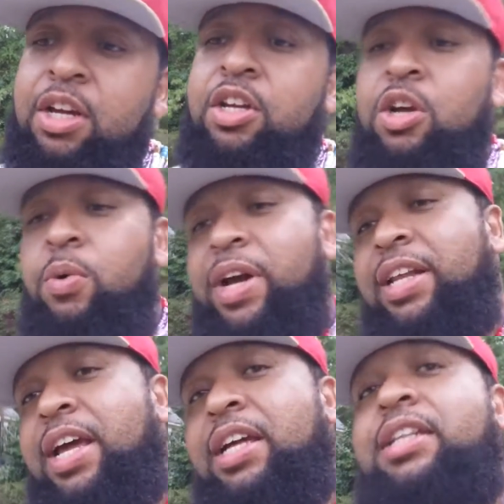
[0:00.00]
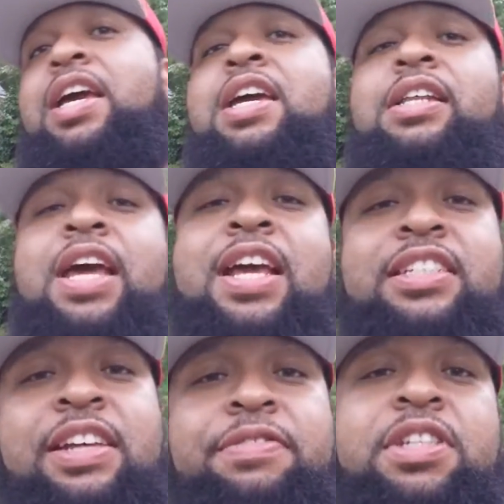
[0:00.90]
you know what? They in San
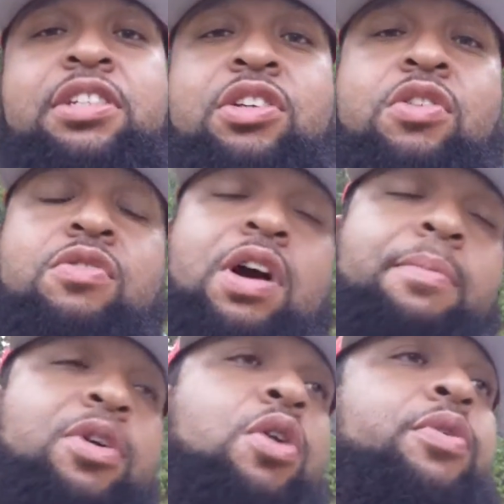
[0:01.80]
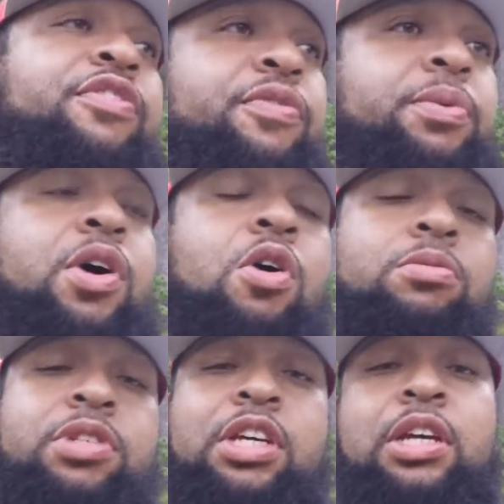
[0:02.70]
Francisco. I'm gonna go with the
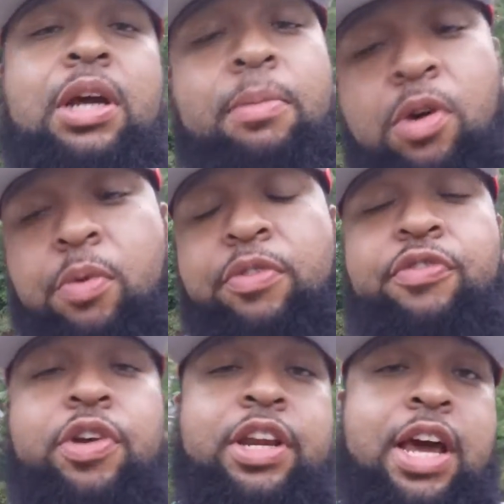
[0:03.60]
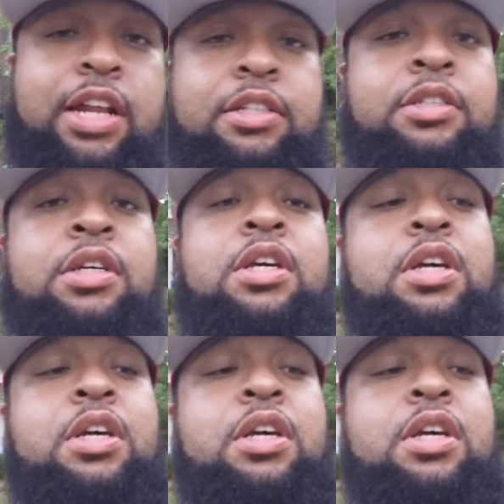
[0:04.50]
home team. I'm gonna go with the 49ers.